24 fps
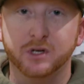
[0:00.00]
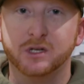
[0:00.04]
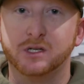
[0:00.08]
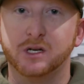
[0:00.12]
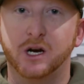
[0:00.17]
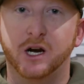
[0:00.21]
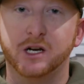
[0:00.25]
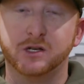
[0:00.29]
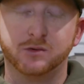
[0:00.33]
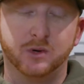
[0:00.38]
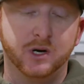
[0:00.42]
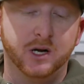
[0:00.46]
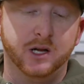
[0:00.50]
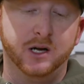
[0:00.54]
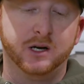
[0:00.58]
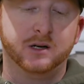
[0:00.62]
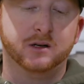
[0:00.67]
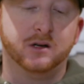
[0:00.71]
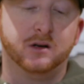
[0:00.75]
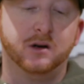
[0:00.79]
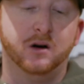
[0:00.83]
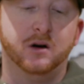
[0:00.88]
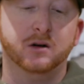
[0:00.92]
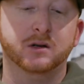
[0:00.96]
sight, is what I like
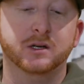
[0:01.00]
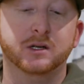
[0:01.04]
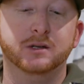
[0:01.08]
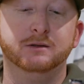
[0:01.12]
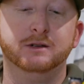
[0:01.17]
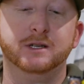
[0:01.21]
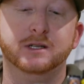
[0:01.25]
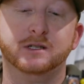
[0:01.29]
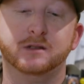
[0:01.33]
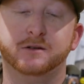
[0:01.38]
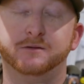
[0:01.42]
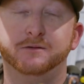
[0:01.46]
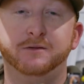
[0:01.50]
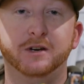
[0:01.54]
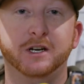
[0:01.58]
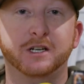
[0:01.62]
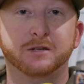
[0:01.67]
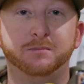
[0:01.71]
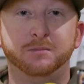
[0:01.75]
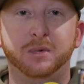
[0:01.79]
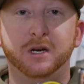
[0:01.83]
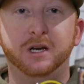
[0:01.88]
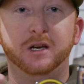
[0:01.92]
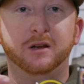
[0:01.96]
to call it. It's a
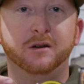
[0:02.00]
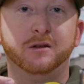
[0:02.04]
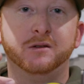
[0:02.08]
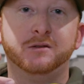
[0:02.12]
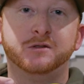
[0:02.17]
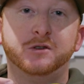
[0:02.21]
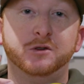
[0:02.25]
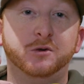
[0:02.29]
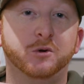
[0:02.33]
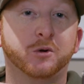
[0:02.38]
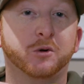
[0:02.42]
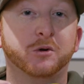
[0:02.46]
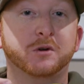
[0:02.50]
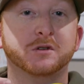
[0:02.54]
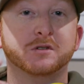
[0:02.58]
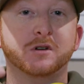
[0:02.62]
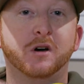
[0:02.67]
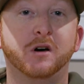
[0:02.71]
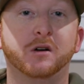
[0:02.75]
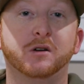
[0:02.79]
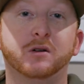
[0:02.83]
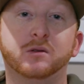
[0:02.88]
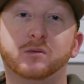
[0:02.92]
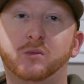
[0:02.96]
fixed pin, 2
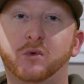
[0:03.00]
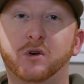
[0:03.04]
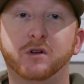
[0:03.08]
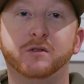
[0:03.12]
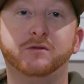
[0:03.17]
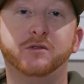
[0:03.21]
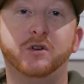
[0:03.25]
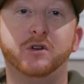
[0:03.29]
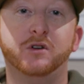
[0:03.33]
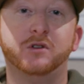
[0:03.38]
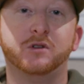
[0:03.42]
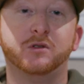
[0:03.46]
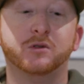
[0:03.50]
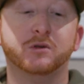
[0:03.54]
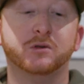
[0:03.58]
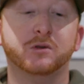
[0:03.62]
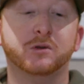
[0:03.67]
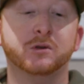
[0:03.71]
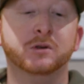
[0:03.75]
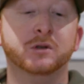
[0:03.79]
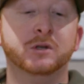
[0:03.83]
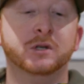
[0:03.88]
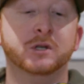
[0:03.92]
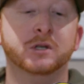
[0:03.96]
horizontal, 1
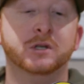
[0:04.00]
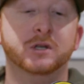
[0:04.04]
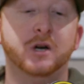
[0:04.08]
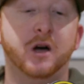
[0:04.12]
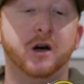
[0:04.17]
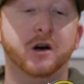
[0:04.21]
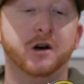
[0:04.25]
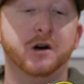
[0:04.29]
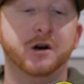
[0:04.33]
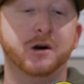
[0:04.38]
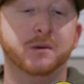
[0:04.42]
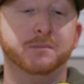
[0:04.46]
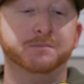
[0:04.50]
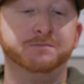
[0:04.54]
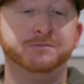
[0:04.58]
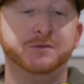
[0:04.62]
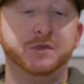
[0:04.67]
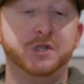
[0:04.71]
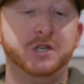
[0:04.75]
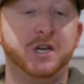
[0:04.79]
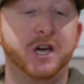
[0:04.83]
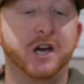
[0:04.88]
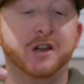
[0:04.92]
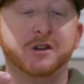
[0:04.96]
vertical.
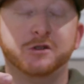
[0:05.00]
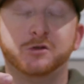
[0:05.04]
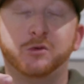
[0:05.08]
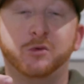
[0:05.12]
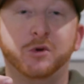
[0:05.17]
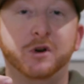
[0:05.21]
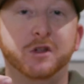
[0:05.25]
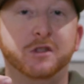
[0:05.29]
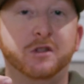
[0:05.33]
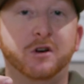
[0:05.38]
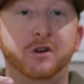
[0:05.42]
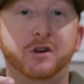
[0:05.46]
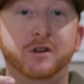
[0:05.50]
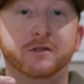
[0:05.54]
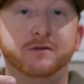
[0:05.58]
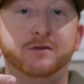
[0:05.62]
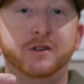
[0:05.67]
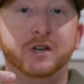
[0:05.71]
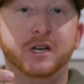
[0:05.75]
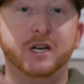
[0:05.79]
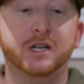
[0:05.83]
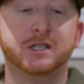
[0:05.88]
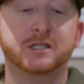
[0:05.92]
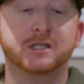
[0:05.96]
You got a 20-30
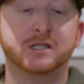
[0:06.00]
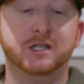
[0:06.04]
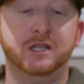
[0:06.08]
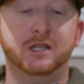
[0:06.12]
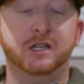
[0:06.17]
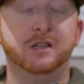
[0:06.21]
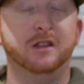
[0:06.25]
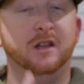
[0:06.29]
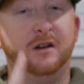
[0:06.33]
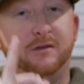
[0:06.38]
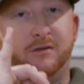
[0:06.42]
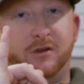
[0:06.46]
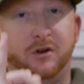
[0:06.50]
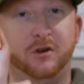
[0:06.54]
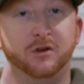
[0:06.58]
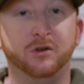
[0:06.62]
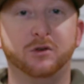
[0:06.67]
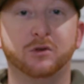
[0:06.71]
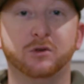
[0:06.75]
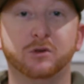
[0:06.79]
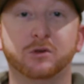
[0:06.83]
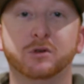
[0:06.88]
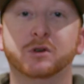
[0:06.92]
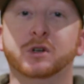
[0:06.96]
fixed, and then that
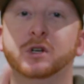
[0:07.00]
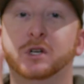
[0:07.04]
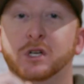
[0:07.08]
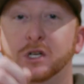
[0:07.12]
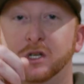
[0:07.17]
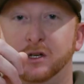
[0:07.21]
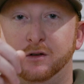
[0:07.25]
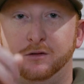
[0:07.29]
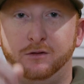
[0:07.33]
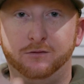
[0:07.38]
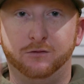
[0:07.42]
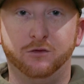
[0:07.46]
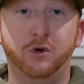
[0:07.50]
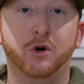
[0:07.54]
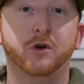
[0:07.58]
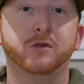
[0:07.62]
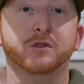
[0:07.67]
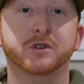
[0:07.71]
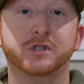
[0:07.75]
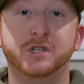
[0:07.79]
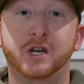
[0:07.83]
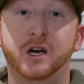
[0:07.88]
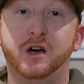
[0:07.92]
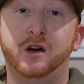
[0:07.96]
vertical
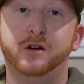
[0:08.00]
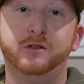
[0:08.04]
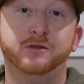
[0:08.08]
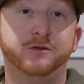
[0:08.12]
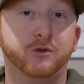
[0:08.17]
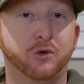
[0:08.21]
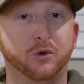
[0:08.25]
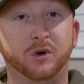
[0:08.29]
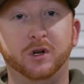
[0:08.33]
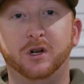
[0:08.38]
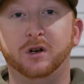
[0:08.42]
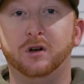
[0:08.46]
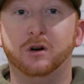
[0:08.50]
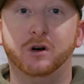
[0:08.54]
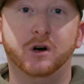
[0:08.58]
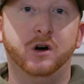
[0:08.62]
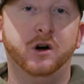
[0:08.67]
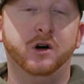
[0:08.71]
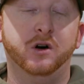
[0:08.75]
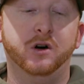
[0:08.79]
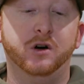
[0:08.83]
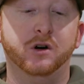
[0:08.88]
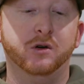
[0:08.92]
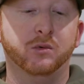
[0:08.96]
rovers out 40 to
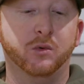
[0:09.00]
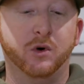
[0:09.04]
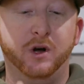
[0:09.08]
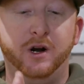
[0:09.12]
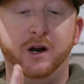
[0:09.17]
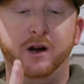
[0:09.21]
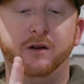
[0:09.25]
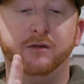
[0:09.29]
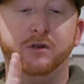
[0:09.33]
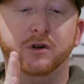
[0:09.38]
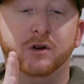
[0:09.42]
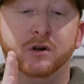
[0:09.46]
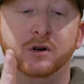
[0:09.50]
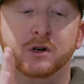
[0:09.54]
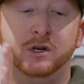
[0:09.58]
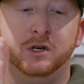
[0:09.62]
100, whatever,